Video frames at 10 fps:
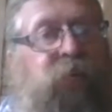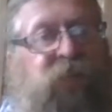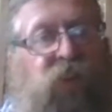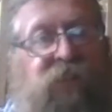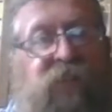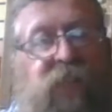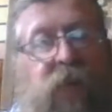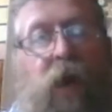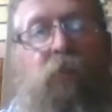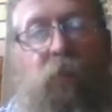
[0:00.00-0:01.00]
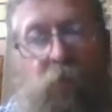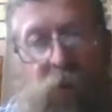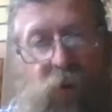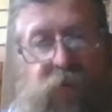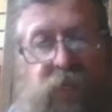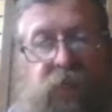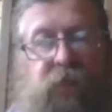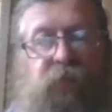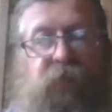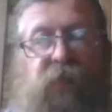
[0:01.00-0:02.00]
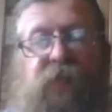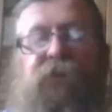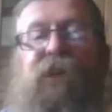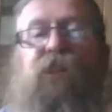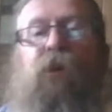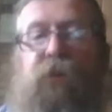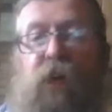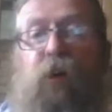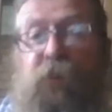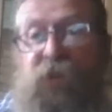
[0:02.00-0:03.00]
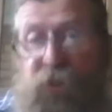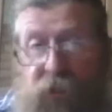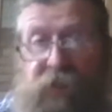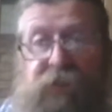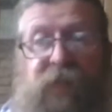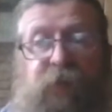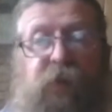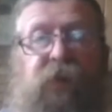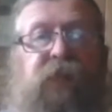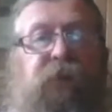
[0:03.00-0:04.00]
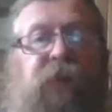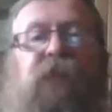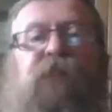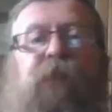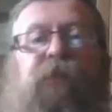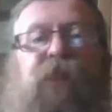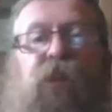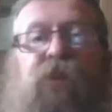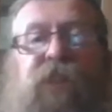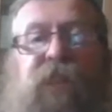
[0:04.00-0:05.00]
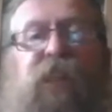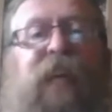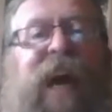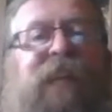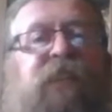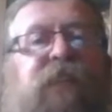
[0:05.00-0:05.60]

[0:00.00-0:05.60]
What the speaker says: obscurity point. That's what's called an obscurity point, because it obscures things. You can't